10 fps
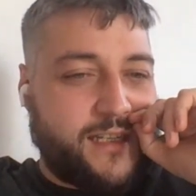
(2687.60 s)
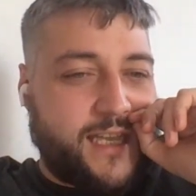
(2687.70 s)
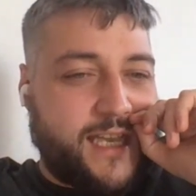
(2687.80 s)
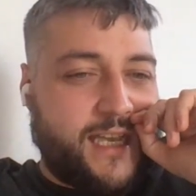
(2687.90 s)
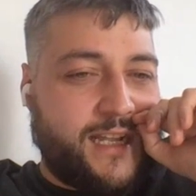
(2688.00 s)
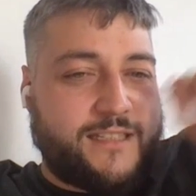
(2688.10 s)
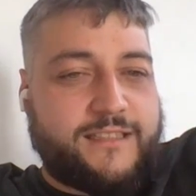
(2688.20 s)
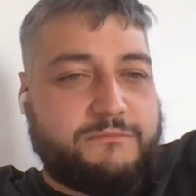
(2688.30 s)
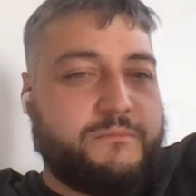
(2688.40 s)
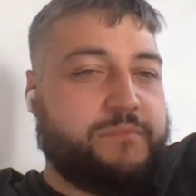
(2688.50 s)
And
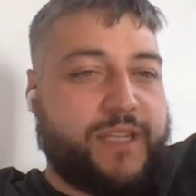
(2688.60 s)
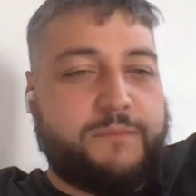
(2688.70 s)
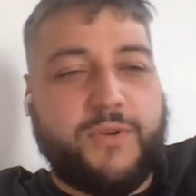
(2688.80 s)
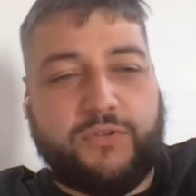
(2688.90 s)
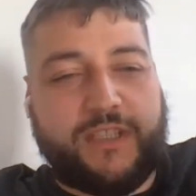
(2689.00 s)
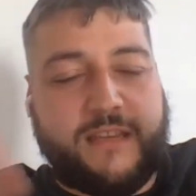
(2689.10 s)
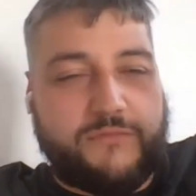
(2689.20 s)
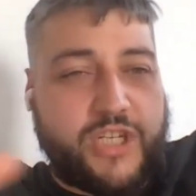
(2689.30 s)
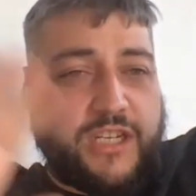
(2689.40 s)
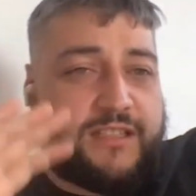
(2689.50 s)
it builds
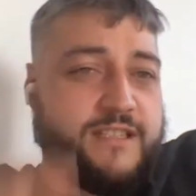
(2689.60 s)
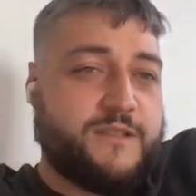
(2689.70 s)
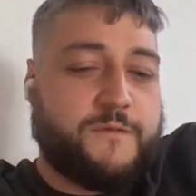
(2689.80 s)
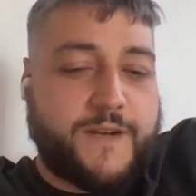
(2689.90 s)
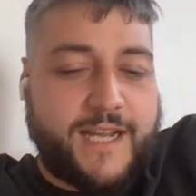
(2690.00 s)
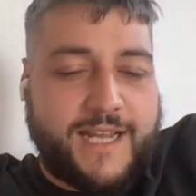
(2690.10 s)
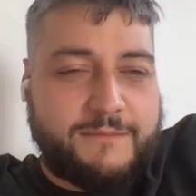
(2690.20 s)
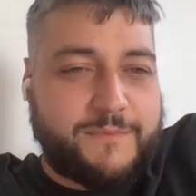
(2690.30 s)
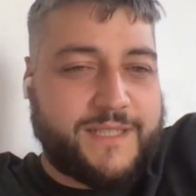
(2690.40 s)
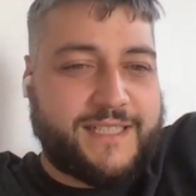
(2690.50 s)
DMGs, it's
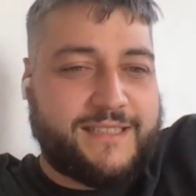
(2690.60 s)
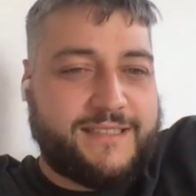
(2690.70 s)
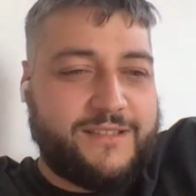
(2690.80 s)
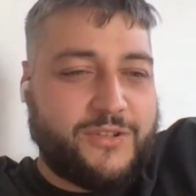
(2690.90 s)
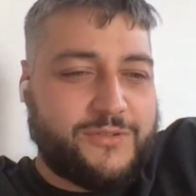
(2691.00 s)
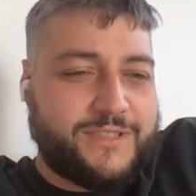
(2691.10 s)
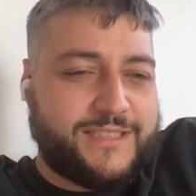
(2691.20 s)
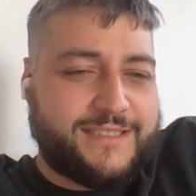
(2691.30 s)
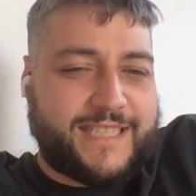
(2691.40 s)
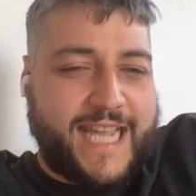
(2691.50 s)
fun, but
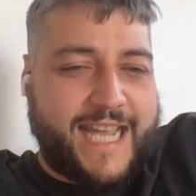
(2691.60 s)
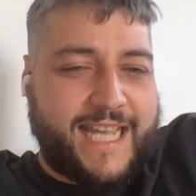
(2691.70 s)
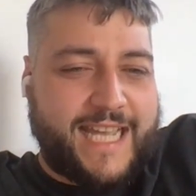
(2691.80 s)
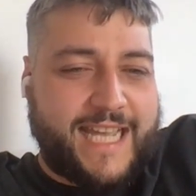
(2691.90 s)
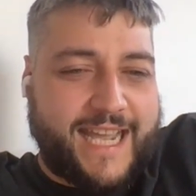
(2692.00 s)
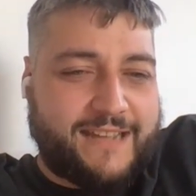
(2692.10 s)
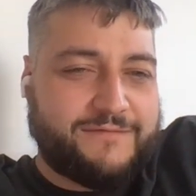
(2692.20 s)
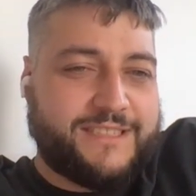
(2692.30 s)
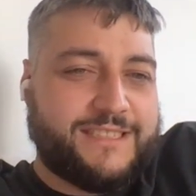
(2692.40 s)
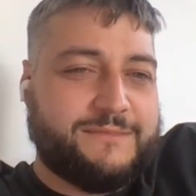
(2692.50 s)
notice that I have
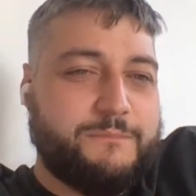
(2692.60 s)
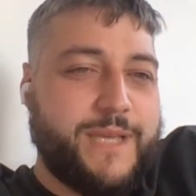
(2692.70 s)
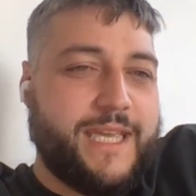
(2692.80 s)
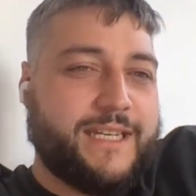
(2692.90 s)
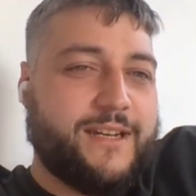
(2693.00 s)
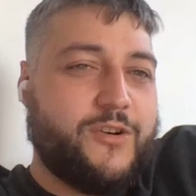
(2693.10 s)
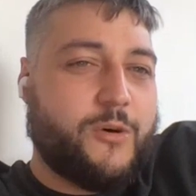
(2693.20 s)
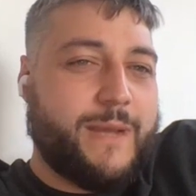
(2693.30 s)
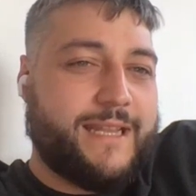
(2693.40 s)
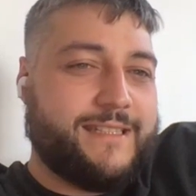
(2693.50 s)
this big
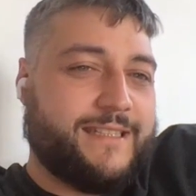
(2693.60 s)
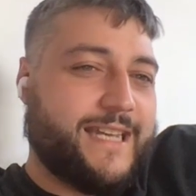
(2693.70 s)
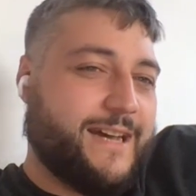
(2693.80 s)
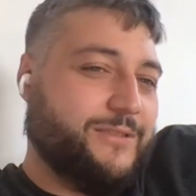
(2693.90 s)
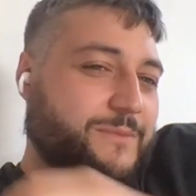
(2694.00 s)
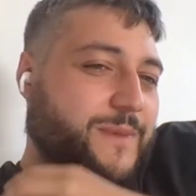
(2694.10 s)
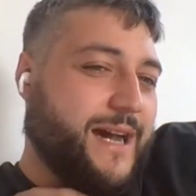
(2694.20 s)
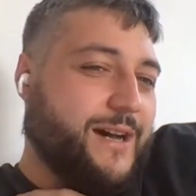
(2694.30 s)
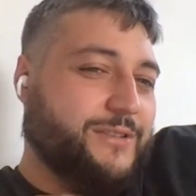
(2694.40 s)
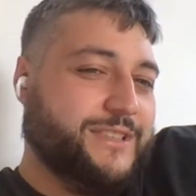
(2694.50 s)
commented out
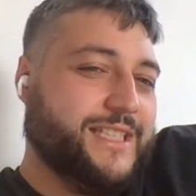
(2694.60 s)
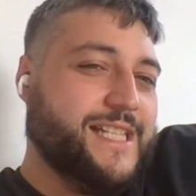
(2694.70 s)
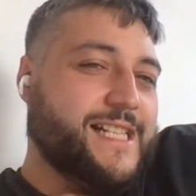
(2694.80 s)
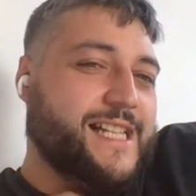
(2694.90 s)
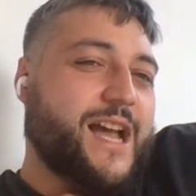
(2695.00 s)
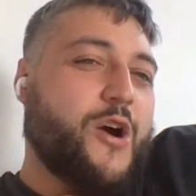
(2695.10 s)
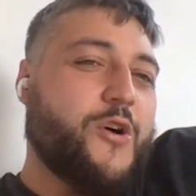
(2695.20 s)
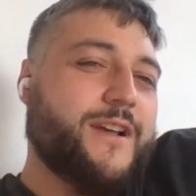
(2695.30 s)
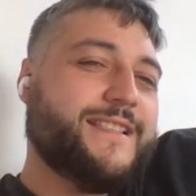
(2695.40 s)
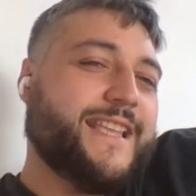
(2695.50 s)
about
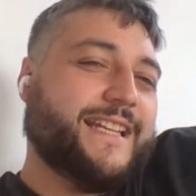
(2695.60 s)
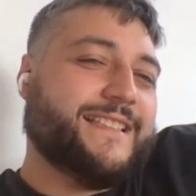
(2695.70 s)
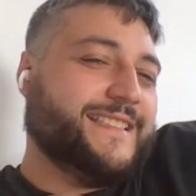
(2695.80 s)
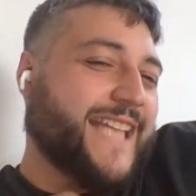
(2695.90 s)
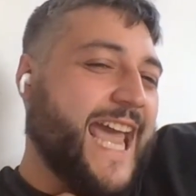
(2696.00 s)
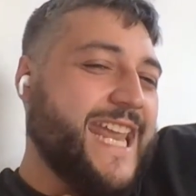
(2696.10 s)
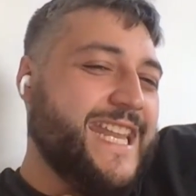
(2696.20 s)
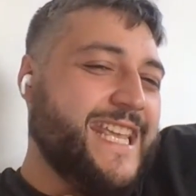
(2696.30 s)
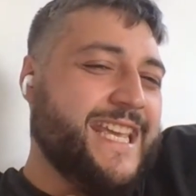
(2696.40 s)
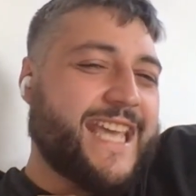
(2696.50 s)
OSX
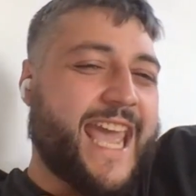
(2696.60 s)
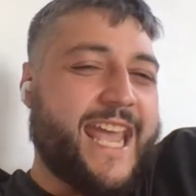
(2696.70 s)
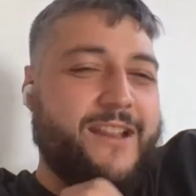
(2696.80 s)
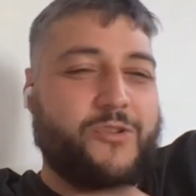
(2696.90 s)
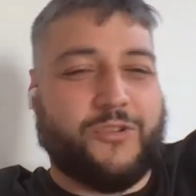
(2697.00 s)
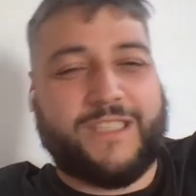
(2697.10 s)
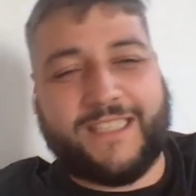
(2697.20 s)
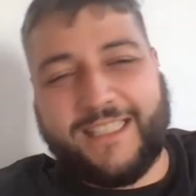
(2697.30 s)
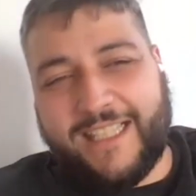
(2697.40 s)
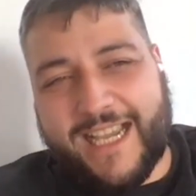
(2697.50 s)
signing and
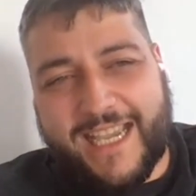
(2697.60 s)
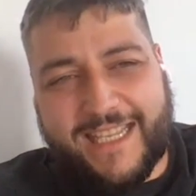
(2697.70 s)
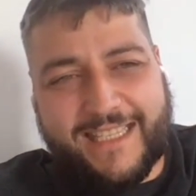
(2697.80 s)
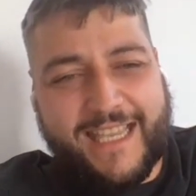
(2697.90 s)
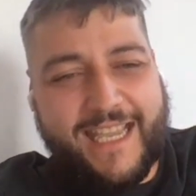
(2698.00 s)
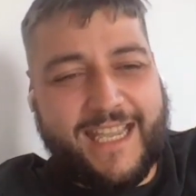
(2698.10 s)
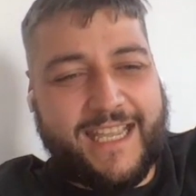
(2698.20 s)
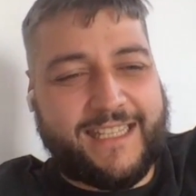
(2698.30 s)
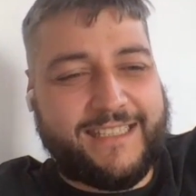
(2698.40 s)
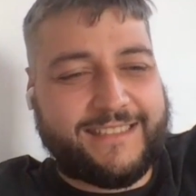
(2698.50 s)
notarialize,
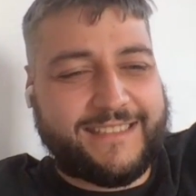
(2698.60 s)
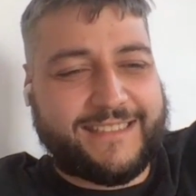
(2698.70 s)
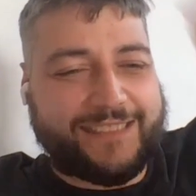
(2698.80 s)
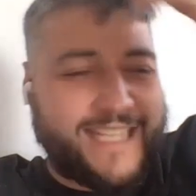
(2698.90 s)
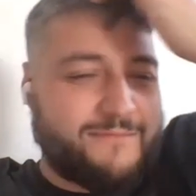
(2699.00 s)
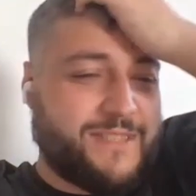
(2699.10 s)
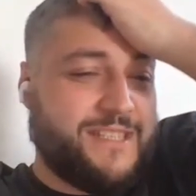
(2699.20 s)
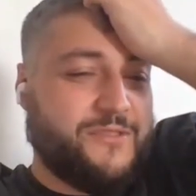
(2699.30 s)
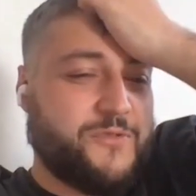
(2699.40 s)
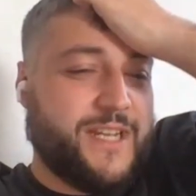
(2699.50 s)
and this is
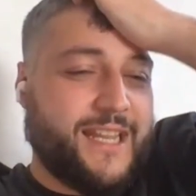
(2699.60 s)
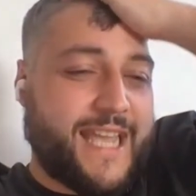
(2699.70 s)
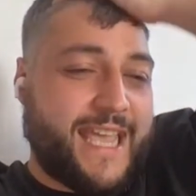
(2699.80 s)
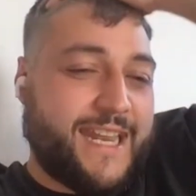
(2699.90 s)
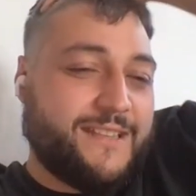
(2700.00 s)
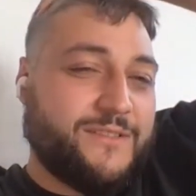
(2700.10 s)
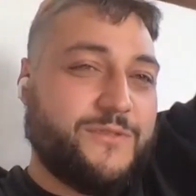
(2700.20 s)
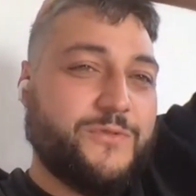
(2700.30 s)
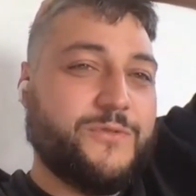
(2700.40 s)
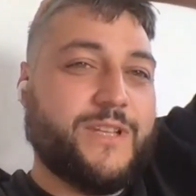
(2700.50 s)
something related
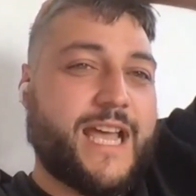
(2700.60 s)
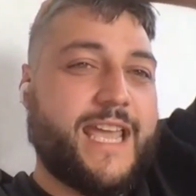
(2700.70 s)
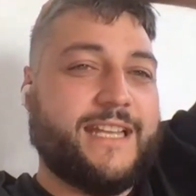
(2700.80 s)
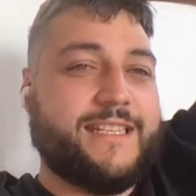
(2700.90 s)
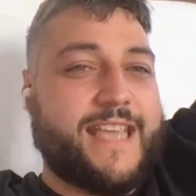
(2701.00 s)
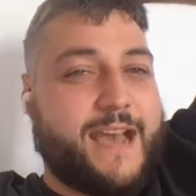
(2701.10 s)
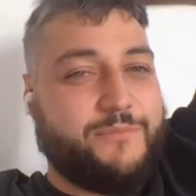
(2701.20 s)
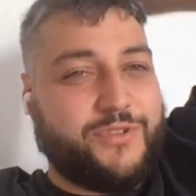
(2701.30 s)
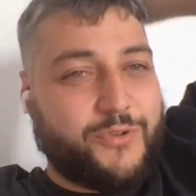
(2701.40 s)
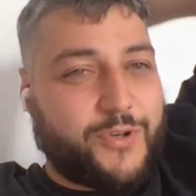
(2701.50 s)
to like the
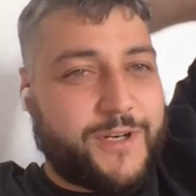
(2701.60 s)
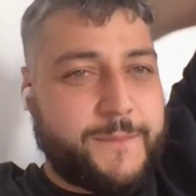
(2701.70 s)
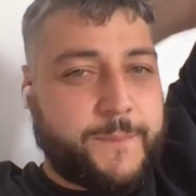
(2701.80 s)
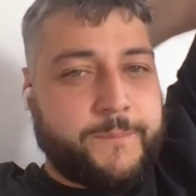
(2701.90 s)
App Store.